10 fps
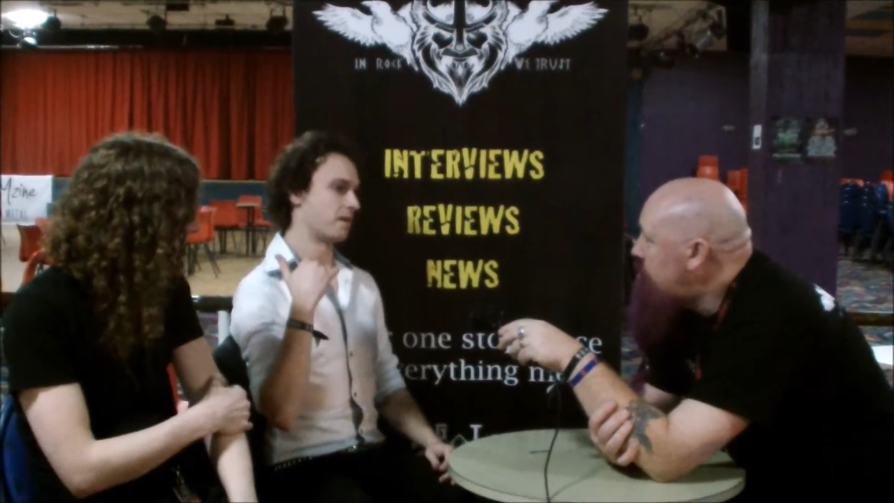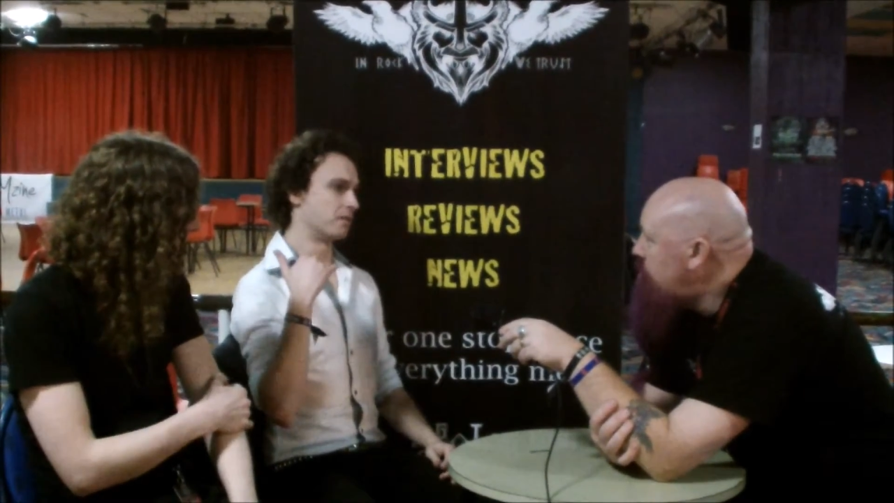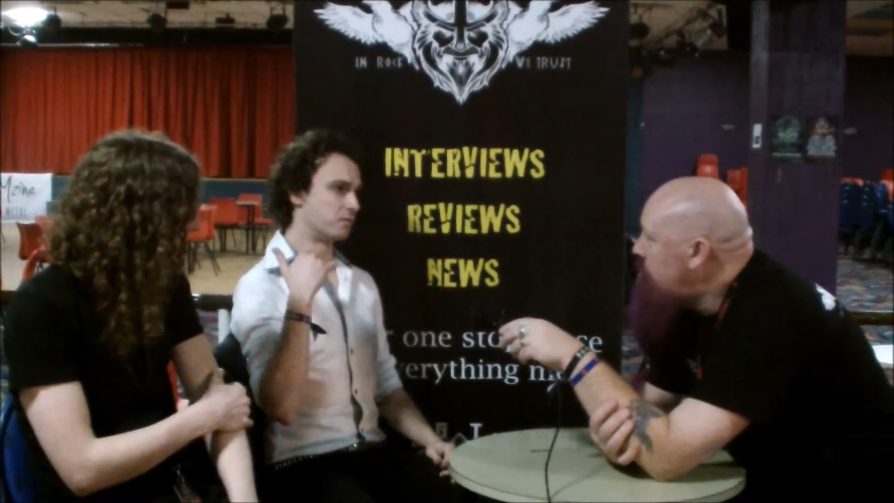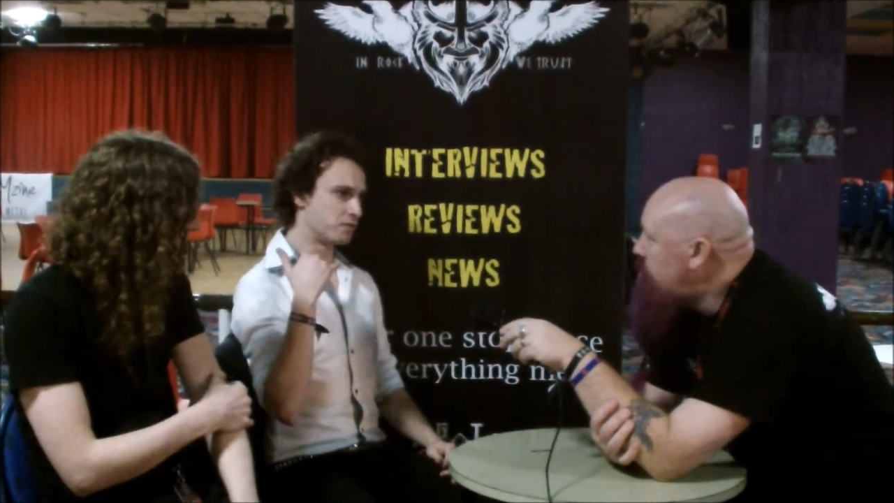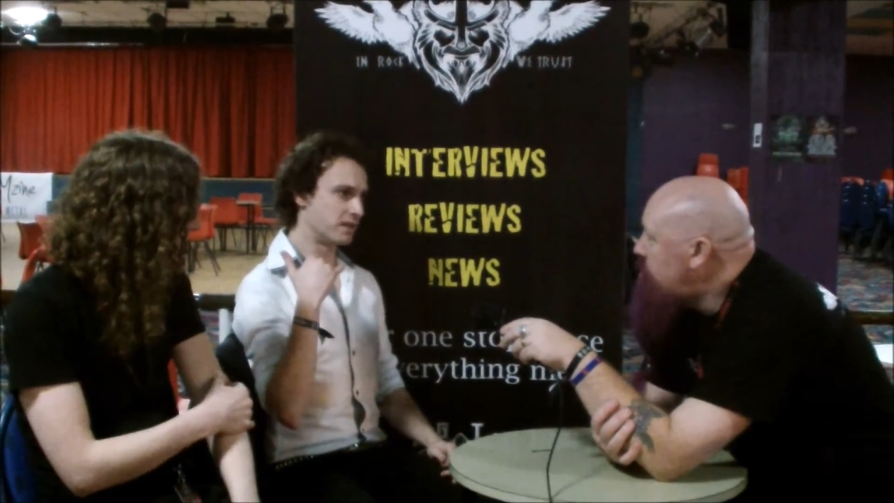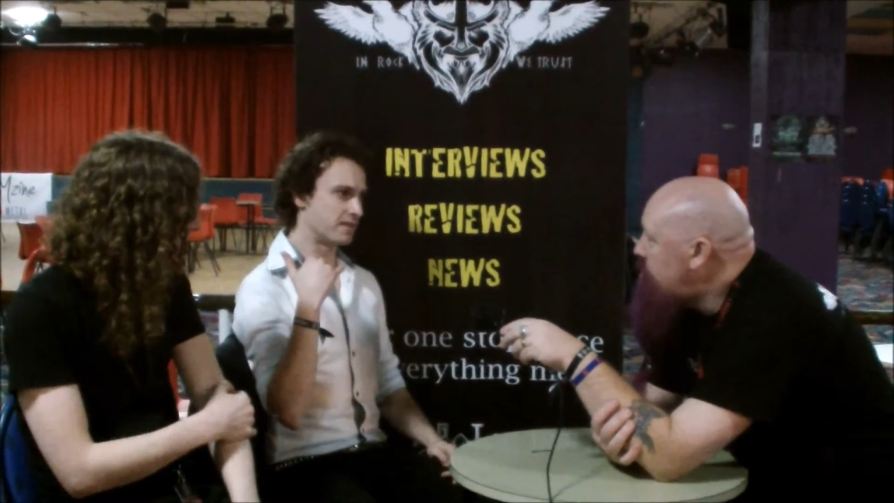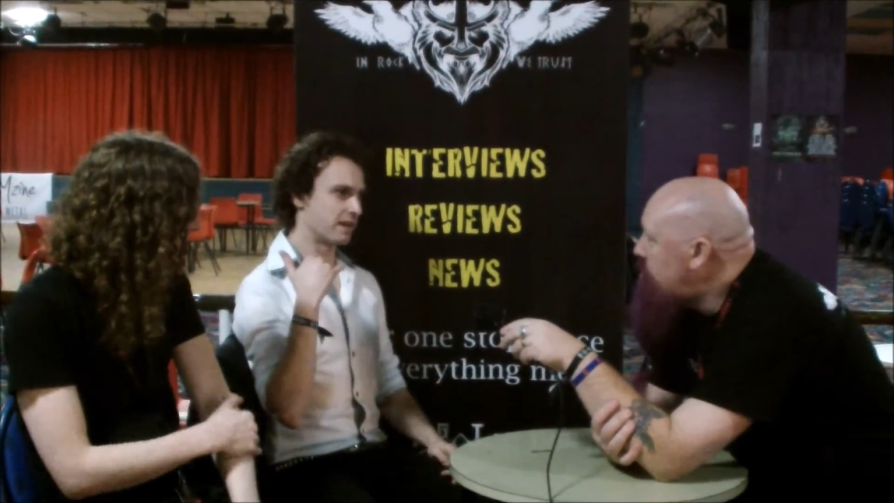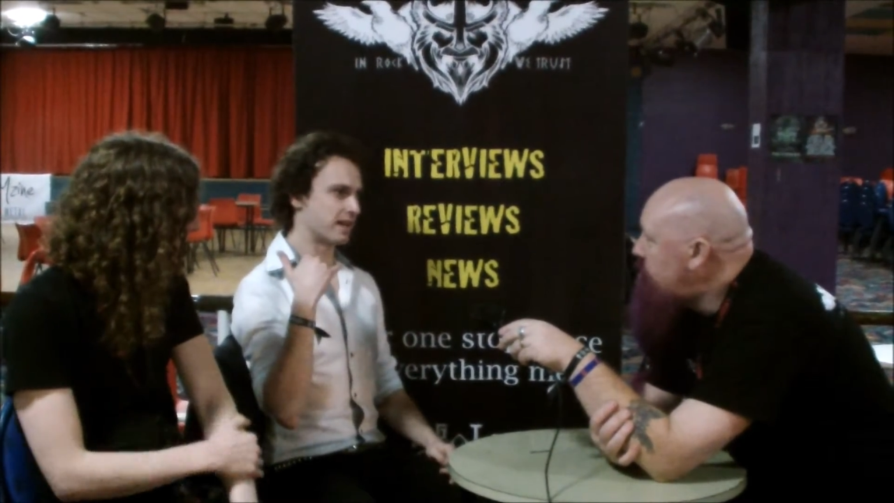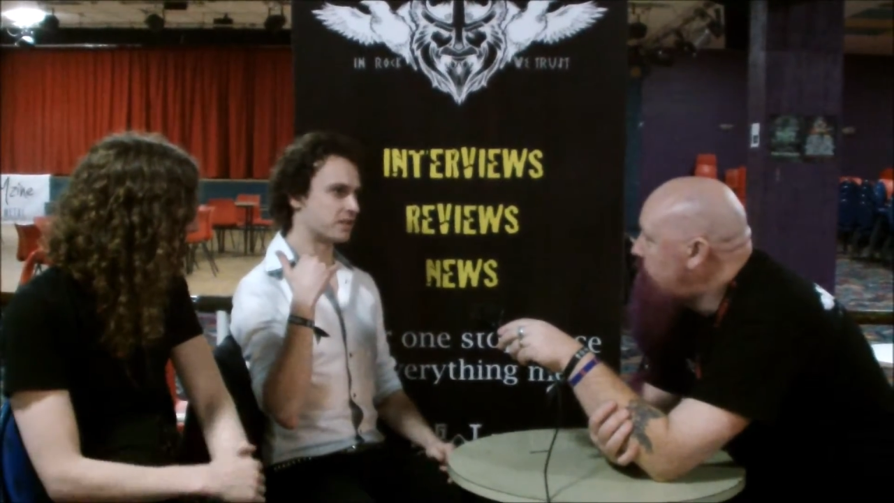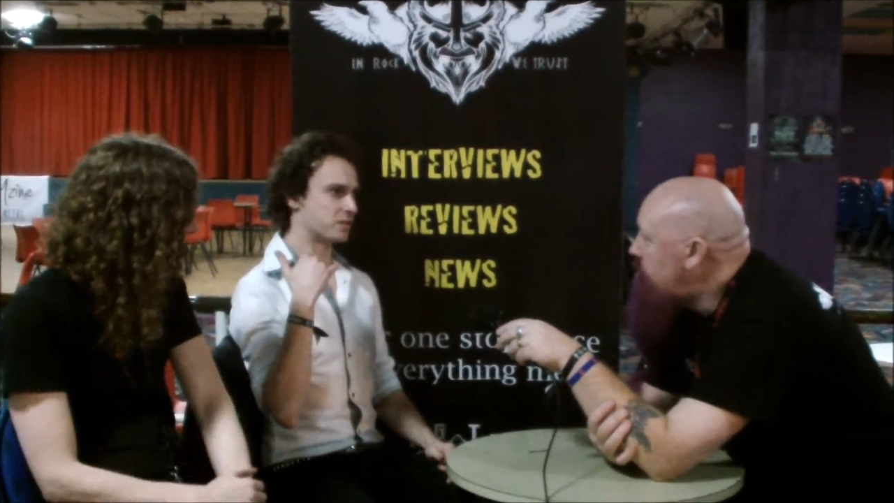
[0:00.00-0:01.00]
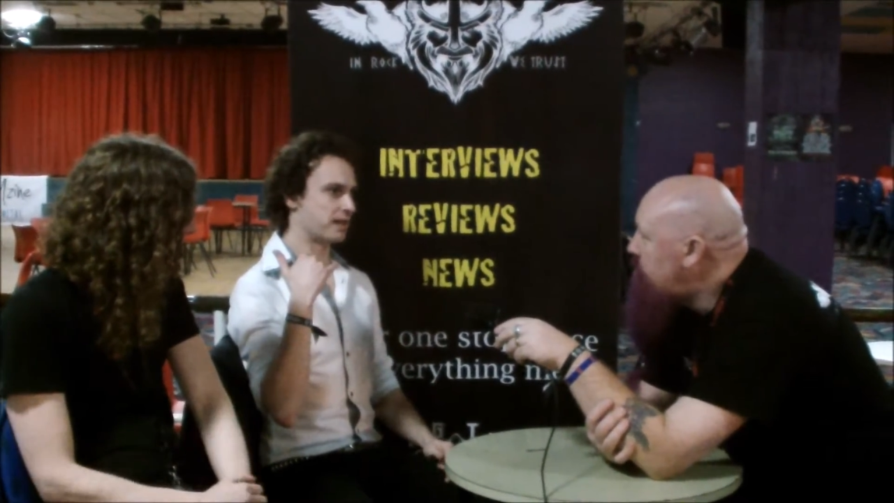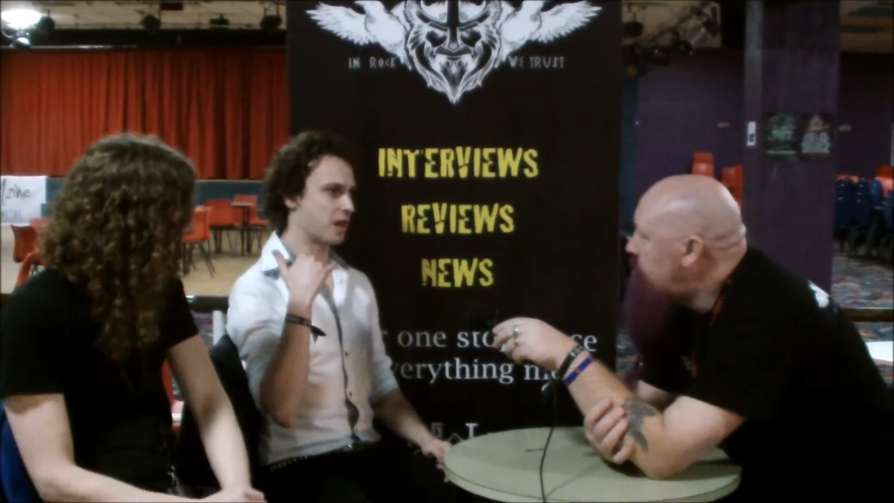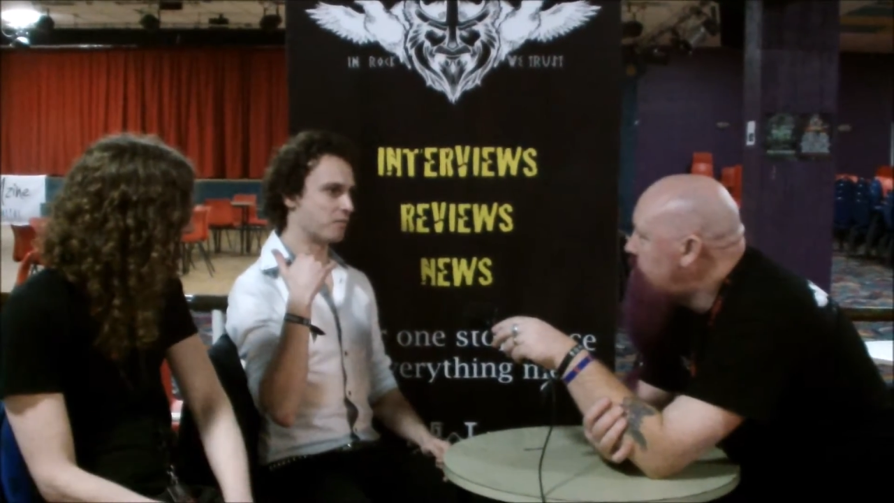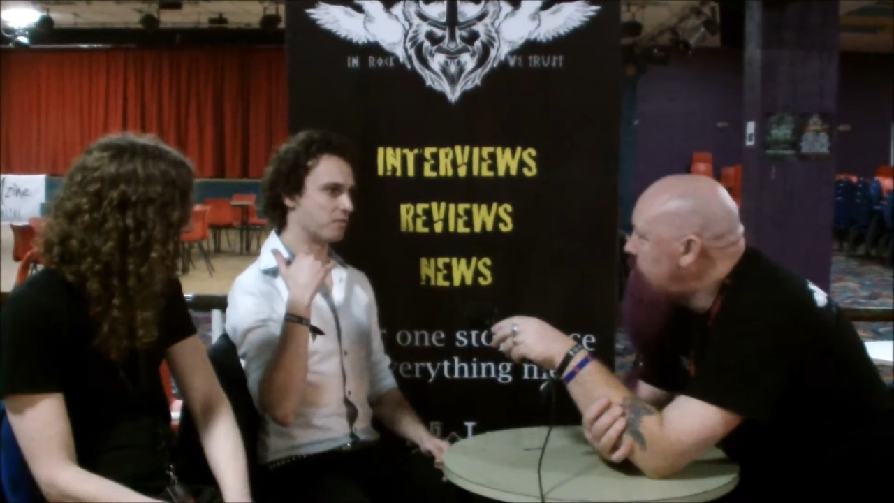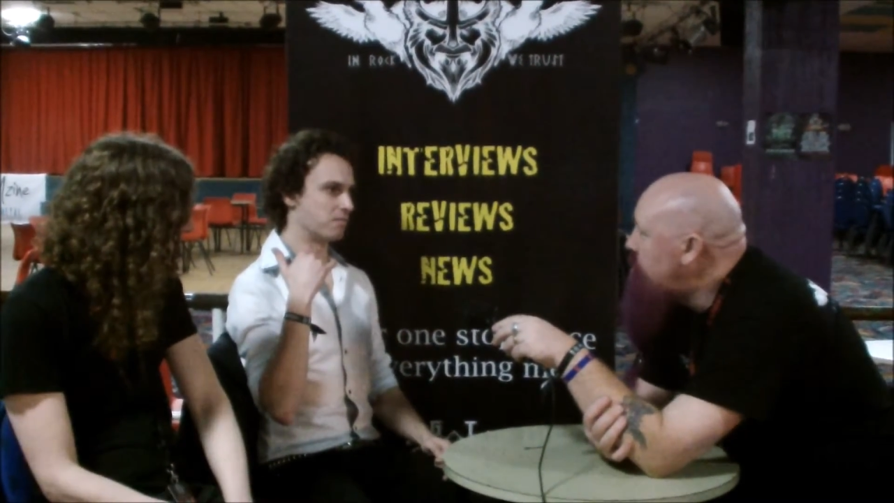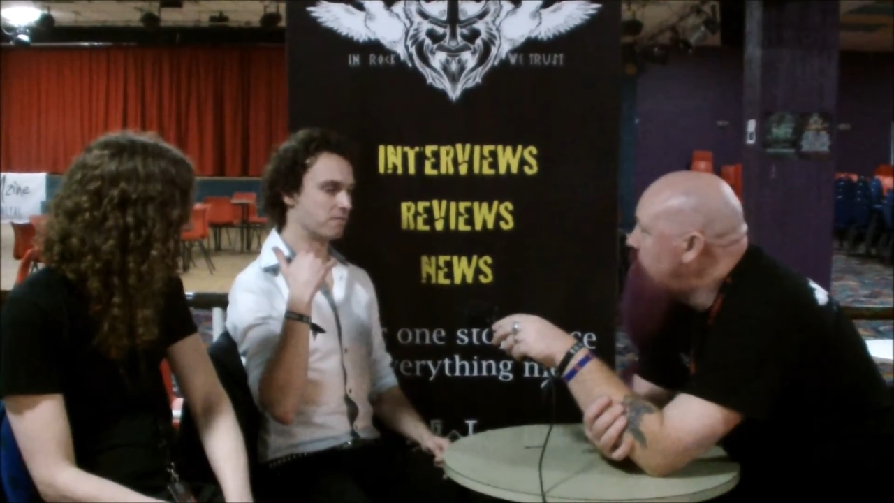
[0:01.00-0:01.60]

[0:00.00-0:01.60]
I would really, really like to do an album.